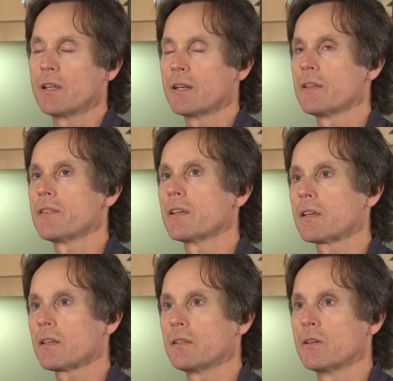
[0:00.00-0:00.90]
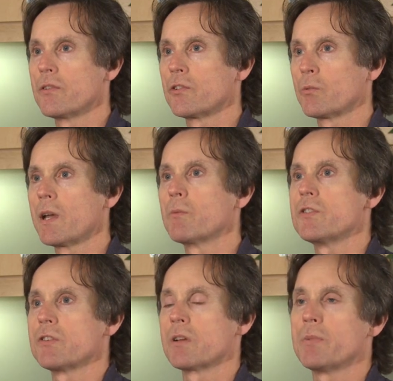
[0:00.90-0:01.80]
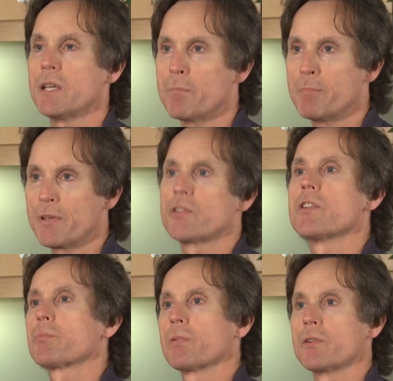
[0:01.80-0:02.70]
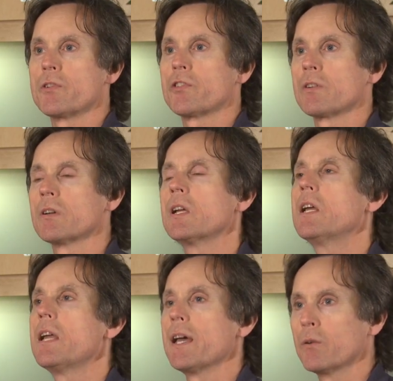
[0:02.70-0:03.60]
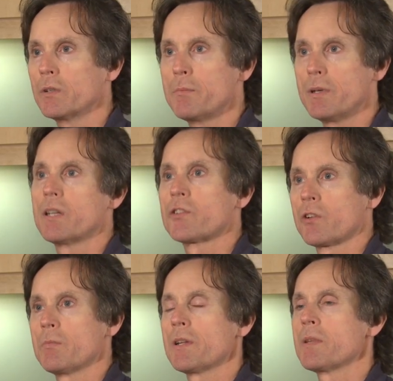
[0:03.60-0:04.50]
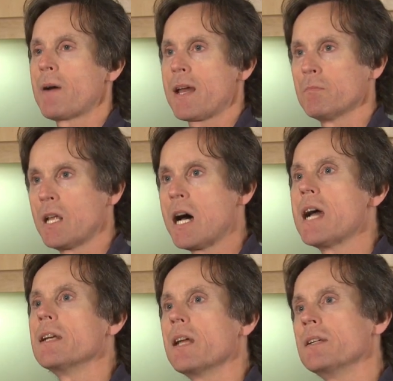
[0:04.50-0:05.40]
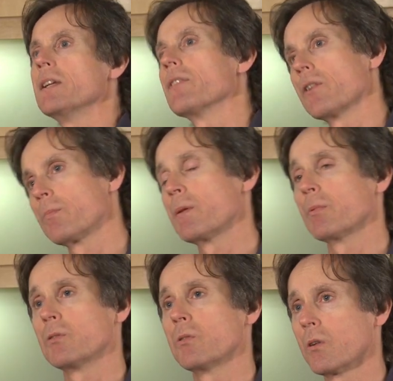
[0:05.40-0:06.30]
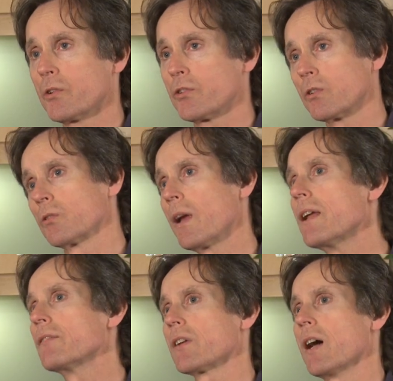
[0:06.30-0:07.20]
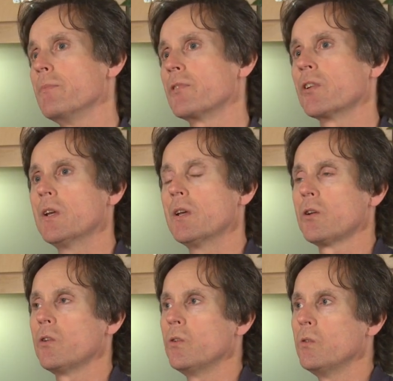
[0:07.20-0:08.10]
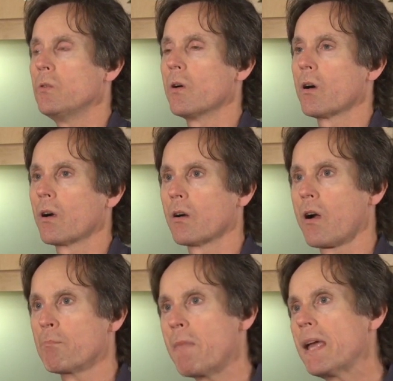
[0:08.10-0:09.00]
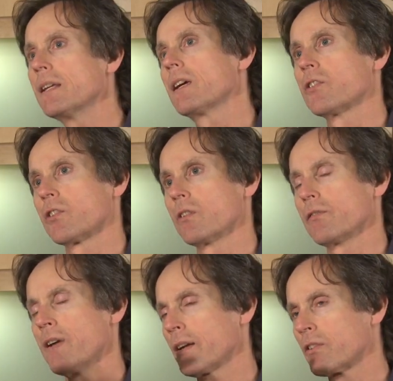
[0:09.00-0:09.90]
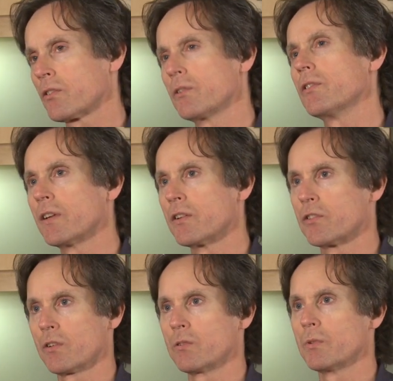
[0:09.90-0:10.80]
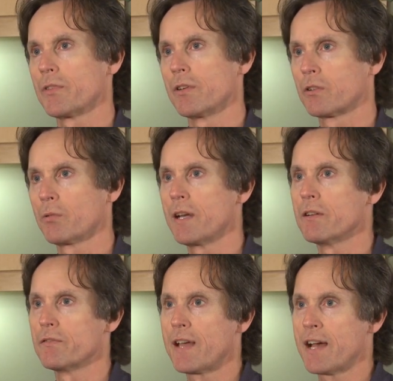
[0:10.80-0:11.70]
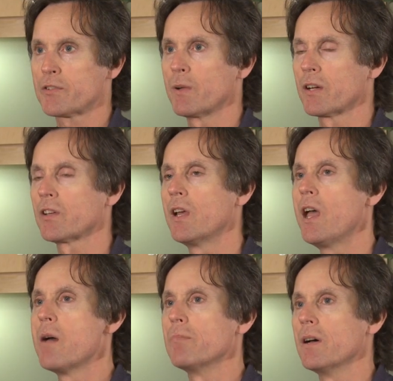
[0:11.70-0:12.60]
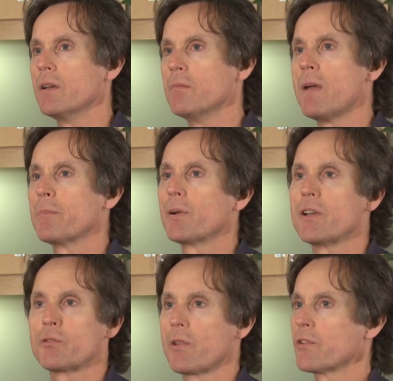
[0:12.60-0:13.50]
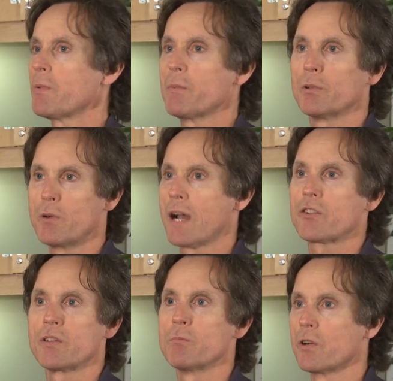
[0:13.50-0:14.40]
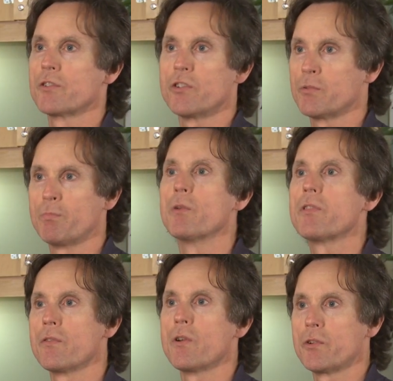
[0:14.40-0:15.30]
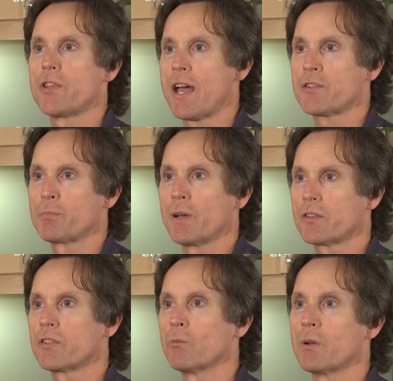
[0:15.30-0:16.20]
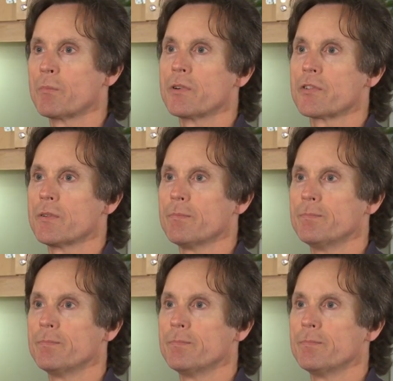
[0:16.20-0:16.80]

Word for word: and I think you know there's a way in which you can be a business producer and only be concerned about the bottom line, and yet there are people who are also creative types who are, are mainly concerned, if not exclusively concerned, with the creative aspects. But Manpreet is one of those people who actually merges both of those aspects in one person.